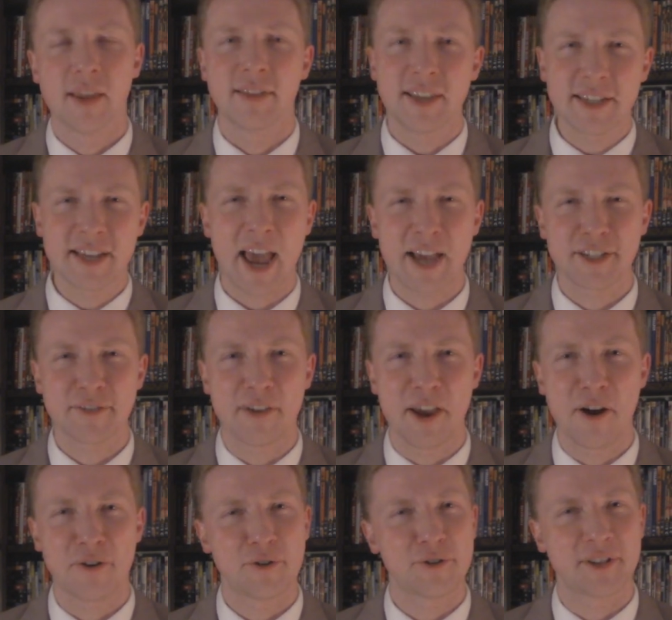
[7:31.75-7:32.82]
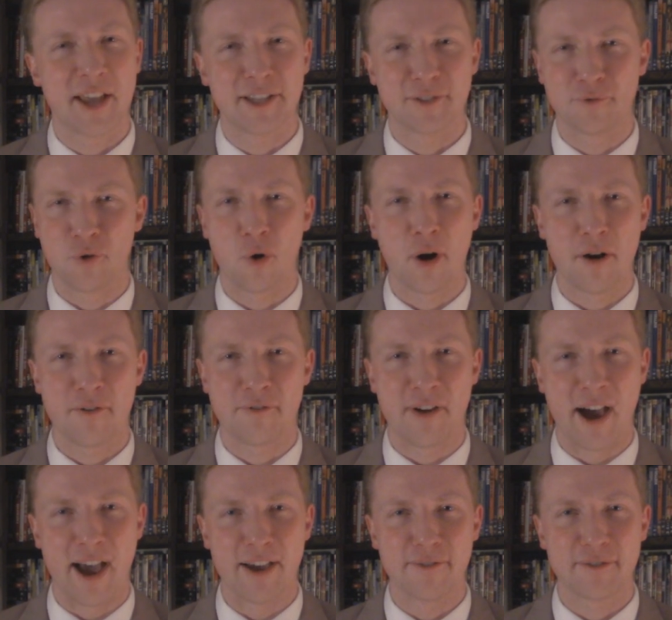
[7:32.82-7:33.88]
This cast of characters gets 4 out of
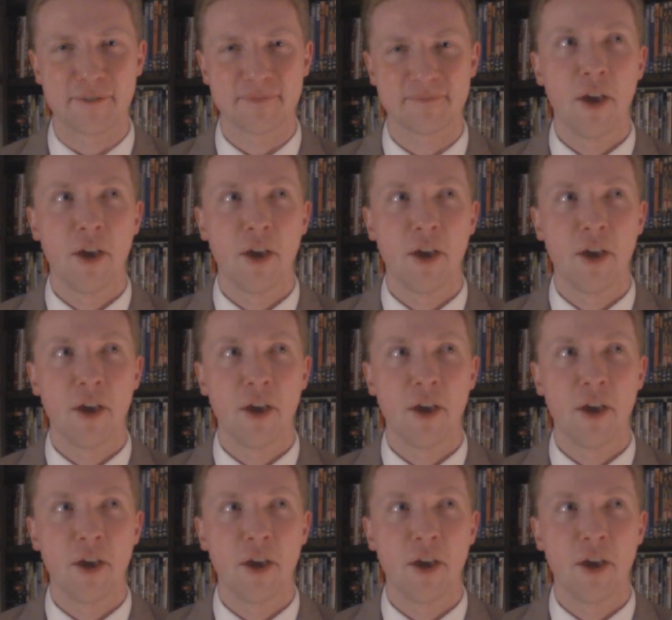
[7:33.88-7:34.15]
5.